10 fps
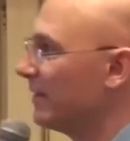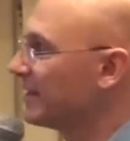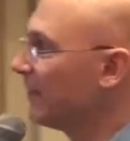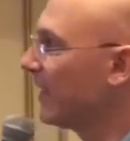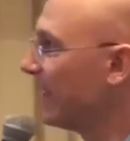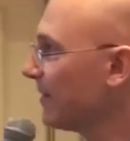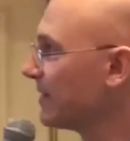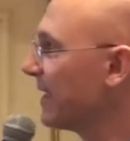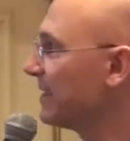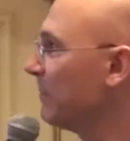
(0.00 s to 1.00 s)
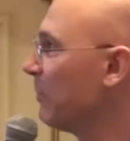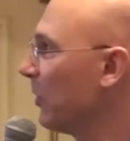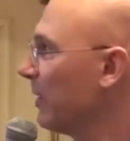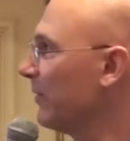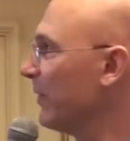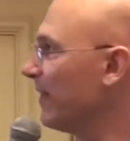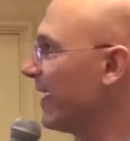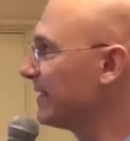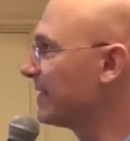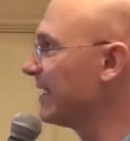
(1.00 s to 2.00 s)
Something else that's important with
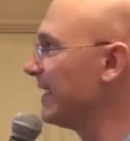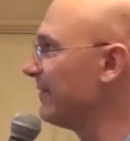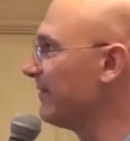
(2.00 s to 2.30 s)
that C